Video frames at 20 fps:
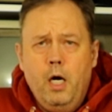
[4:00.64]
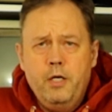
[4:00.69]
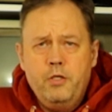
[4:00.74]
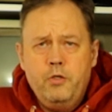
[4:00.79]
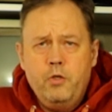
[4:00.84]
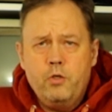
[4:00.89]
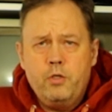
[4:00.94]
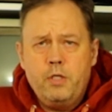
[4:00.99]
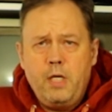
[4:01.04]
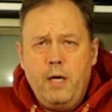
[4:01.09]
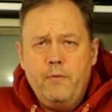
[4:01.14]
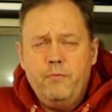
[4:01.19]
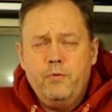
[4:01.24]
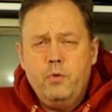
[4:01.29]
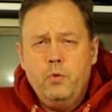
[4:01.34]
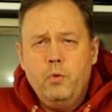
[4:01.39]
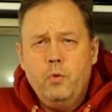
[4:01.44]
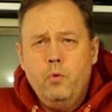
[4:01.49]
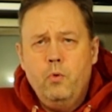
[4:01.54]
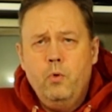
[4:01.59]
I just have
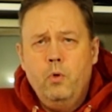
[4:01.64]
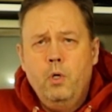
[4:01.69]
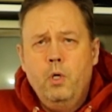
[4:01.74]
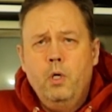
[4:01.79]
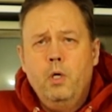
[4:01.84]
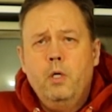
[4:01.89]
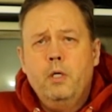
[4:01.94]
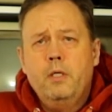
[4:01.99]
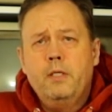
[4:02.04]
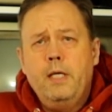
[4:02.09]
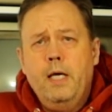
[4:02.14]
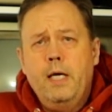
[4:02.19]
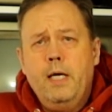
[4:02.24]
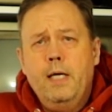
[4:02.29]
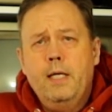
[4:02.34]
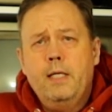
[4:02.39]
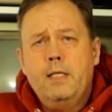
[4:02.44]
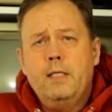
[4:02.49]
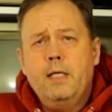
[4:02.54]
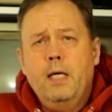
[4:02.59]
to take
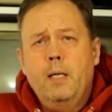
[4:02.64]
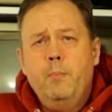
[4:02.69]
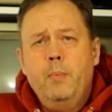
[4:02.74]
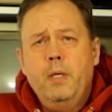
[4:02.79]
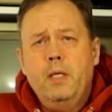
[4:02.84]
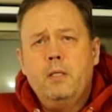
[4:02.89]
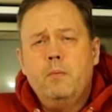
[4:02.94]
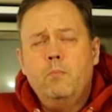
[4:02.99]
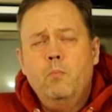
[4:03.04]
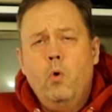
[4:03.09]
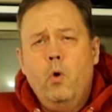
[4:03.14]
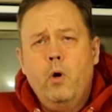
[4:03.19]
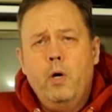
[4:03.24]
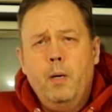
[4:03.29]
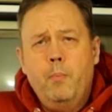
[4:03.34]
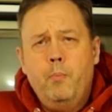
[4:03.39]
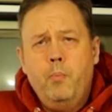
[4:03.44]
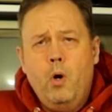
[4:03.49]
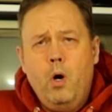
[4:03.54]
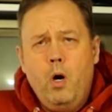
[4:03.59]
it a bit more
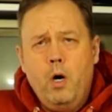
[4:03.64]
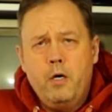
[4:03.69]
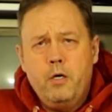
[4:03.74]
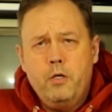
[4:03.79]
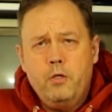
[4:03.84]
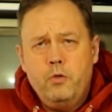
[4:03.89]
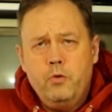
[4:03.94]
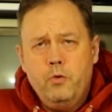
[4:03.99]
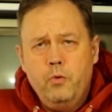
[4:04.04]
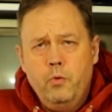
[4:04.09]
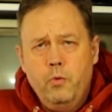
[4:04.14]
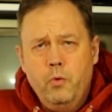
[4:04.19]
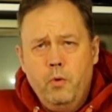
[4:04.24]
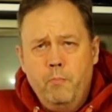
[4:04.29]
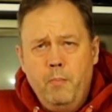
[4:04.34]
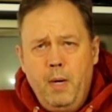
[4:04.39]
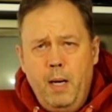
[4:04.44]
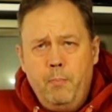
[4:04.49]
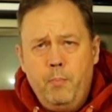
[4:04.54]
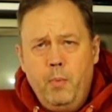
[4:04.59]
apart to
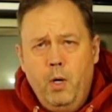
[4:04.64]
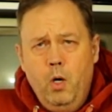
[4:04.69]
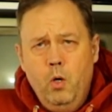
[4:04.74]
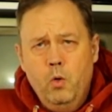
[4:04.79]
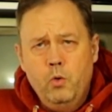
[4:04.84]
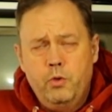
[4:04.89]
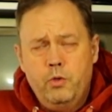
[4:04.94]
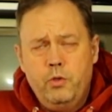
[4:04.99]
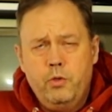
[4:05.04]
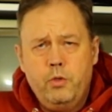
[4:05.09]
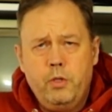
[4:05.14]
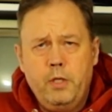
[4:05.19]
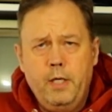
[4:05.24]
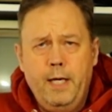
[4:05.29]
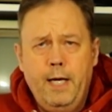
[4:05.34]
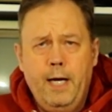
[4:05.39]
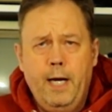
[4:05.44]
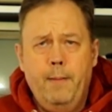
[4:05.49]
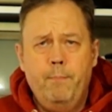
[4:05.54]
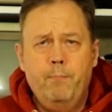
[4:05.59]
map out
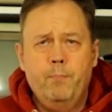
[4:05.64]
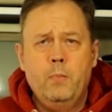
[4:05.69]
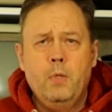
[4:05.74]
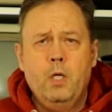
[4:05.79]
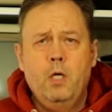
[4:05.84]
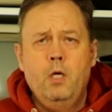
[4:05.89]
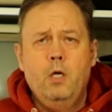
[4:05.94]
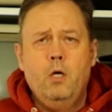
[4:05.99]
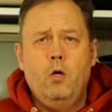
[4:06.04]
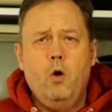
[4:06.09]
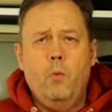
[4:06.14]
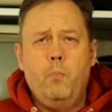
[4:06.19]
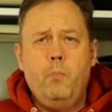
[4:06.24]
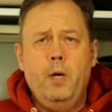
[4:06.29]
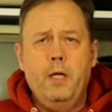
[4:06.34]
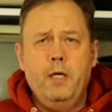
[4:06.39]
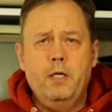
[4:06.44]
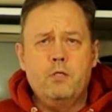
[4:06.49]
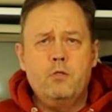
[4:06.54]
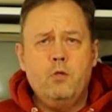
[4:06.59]
the
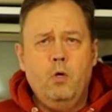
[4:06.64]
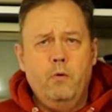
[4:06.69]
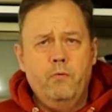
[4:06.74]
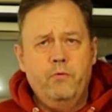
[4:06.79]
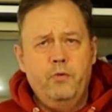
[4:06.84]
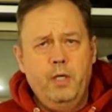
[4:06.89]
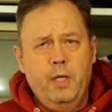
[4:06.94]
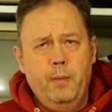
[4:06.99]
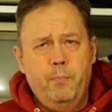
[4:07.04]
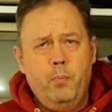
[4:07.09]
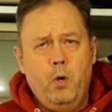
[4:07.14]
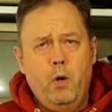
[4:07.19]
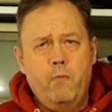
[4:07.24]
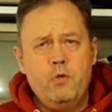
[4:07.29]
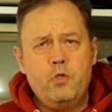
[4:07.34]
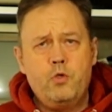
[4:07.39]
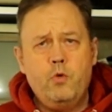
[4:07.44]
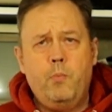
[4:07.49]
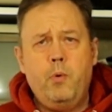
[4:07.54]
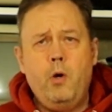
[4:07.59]
couplings of the power
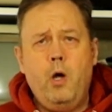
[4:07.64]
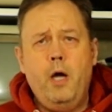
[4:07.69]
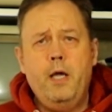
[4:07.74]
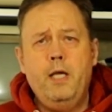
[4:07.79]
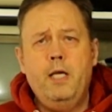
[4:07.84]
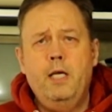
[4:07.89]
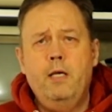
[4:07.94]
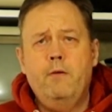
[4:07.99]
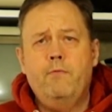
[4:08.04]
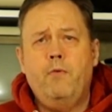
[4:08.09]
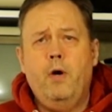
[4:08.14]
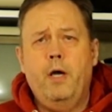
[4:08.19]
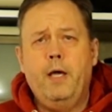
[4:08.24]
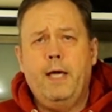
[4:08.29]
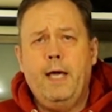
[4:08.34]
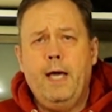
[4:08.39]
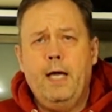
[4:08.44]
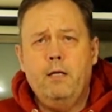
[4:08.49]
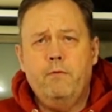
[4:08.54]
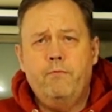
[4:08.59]
supply if I
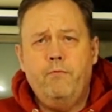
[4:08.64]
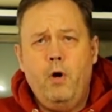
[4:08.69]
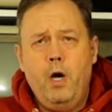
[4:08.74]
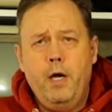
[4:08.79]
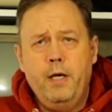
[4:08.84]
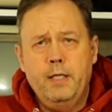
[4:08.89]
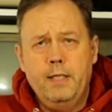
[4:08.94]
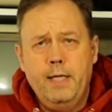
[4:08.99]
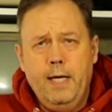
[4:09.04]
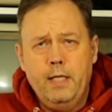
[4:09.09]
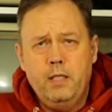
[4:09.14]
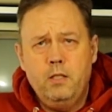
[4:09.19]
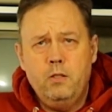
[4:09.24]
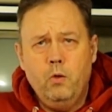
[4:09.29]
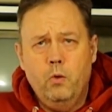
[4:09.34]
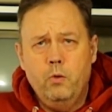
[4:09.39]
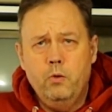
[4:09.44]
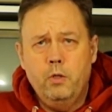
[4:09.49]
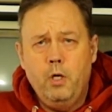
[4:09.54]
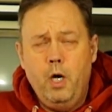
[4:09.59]
can't find that
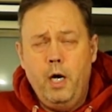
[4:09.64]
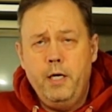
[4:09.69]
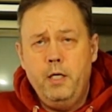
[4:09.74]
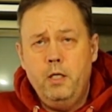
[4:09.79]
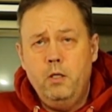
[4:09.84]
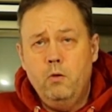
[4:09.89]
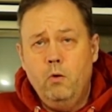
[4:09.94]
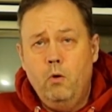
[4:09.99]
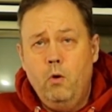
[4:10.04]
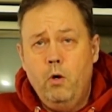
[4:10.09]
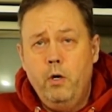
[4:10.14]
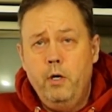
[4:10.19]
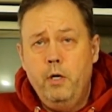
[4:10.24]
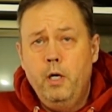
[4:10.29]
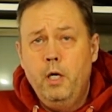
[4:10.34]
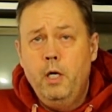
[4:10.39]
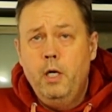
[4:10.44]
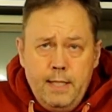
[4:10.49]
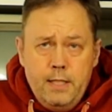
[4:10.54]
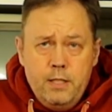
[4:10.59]
online
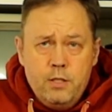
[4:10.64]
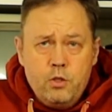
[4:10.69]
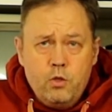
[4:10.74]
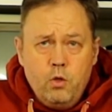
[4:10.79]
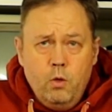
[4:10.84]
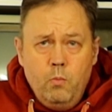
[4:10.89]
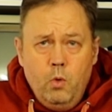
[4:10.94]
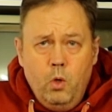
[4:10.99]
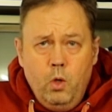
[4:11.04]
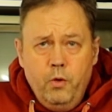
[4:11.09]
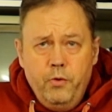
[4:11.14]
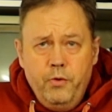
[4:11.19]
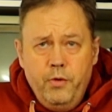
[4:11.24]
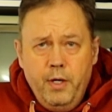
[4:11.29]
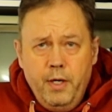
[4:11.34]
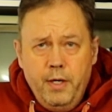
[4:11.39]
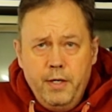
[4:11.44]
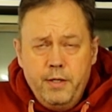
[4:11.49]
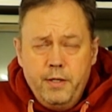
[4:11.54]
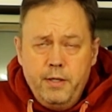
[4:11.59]
or in some
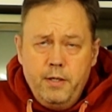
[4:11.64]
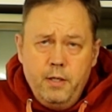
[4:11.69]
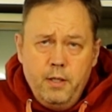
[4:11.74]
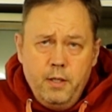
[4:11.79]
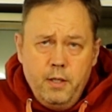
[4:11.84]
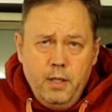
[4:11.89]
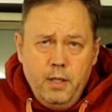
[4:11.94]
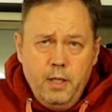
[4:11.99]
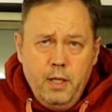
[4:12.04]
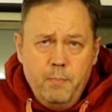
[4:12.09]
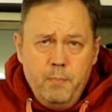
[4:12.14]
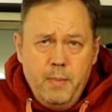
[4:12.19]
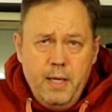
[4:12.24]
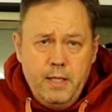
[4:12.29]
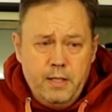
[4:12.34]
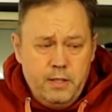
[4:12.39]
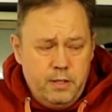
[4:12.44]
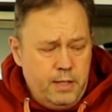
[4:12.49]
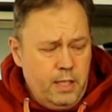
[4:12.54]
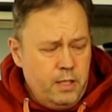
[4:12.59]
other
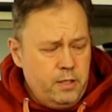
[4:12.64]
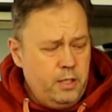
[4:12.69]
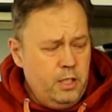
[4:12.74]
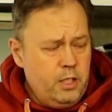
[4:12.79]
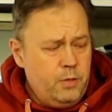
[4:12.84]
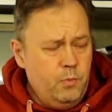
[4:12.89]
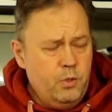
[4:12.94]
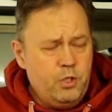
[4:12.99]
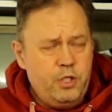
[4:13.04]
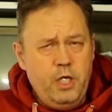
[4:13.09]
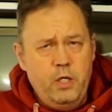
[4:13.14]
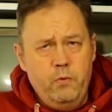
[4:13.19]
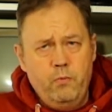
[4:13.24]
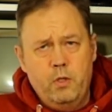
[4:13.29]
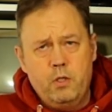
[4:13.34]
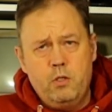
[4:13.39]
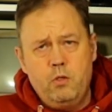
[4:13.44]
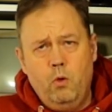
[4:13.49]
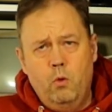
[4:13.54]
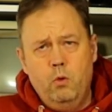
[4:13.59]
means. As this machine
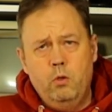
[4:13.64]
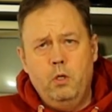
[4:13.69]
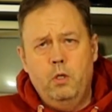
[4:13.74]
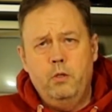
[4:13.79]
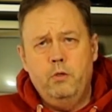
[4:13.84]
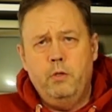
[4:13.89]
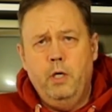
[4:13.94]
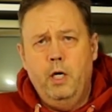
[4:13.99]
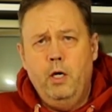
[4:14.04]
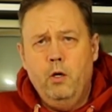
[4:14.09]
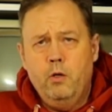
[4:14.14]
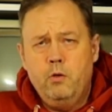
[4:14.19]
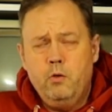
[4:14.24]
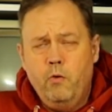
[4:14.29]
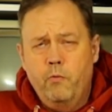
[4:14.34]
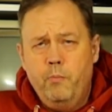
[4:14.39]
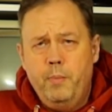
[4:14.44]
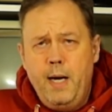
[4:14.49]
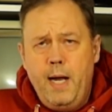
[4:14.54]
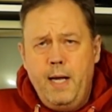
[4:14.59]
was sold under a lot
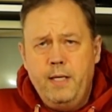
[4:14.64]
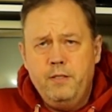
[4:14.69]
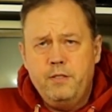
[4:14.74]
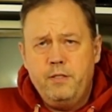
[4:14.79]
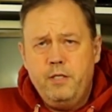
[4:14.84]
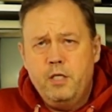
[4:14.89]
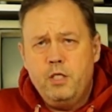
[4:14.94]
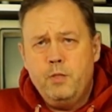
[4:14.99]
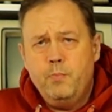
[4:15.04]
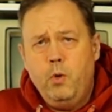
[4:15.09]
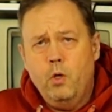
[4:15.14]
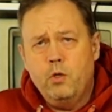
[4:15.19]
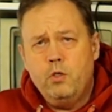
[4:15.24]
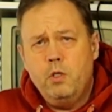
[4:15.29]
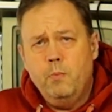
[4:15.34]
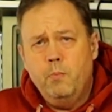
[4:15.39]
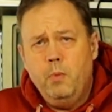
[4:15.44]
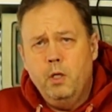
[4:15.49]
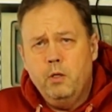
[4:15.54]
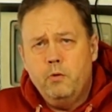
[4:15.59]
of brands, it's
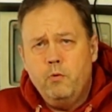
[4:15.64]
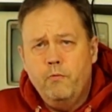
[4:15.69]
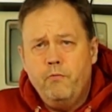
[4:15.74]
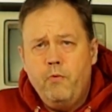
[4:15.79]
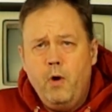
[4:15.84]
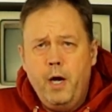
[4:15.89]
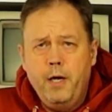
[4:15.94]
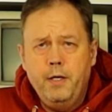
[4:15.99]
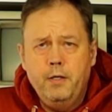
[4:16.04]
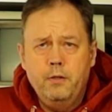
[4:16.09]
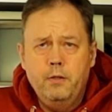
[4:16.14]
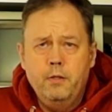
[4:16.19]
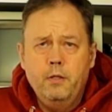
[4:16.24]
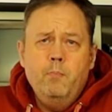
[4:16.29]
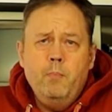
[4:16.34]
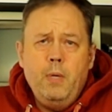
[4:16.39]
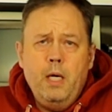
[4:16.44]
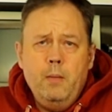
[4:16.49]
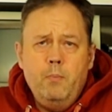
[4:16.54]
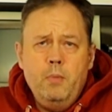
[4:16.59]
possible to find
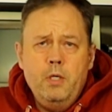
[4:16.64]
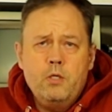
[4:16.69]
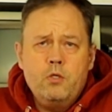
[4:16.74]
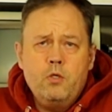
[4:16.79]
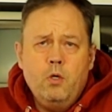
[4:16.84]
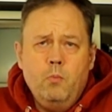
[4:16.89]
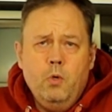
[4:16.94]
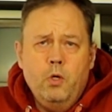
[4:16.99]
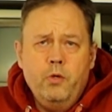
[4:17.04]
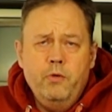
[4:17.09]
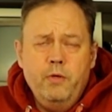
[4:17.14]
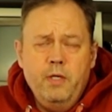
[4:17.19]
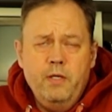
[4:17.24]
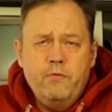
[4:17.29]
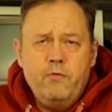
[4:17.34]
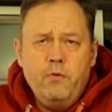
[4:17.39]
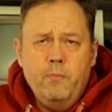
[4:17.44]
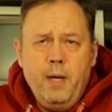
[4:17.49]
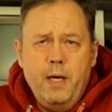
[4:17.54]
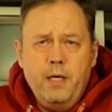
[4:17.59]
maybe some other
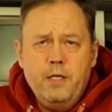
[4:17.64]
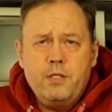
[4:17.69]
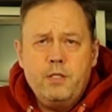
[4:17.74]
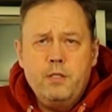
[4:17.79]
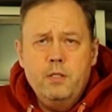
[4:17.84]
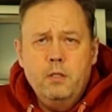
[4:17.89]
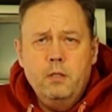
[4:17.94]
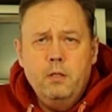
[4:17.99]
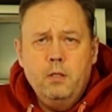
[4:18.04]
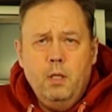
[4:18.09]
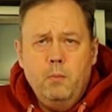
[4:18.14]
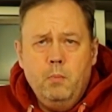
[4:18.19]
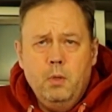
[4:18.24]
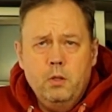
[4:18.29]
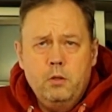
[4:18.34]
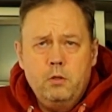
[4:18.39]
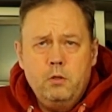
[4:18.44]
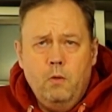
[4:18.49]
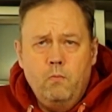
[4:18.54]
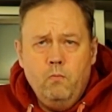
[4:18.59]
information
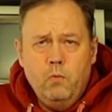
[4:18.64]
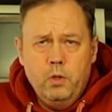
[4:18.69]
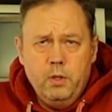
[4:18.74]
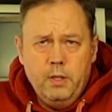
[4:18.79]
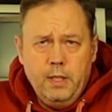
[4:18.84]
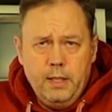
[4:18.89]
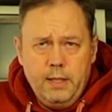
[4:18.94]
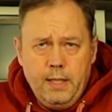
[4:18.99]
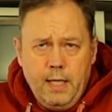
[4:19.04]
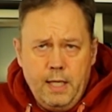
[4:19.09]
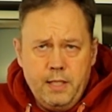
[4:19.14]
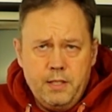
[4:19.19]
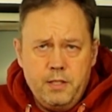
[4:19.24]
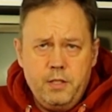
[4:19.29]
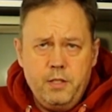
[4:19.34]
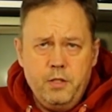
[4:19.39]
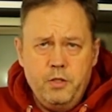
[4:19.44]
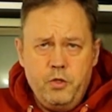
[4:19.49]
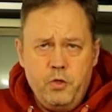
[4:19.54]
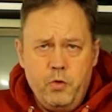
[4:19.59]
about someone that
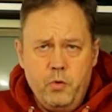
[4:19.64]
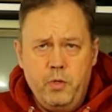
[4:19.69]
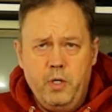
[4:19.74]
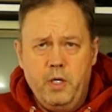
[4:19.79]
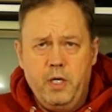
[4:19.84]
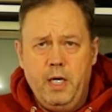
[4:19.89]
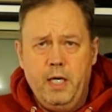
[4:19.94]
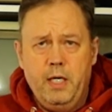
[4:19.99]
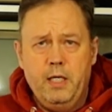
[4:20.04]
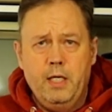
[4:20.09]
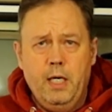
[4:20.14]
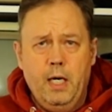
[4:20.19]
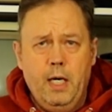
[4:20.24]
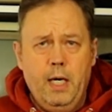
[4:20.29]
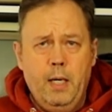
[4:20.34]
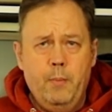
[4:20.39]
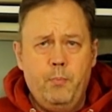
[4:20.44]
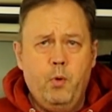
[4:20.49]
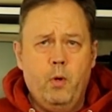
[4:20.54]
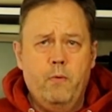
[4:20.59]
has jury rigged
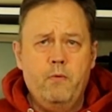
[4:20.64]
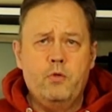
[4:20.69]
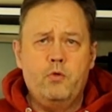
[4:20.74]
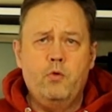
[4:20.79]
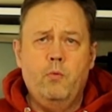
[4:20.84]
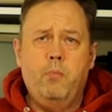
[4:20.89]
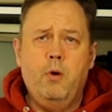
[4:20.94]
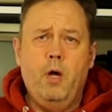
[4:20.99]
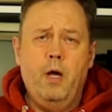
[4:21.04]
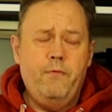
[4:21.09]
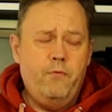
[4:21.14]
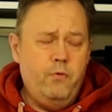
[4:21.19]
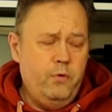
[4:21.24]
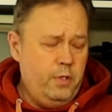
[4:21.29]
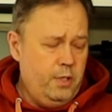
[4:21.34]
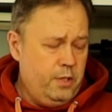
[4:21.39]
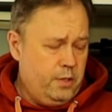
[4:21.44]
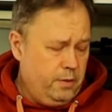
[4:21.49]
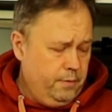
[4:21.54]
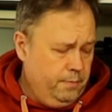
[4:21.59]
a power supply for
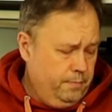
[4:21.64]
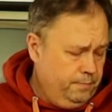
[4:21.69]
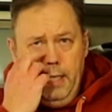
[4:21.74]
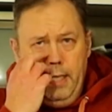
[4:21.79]
this.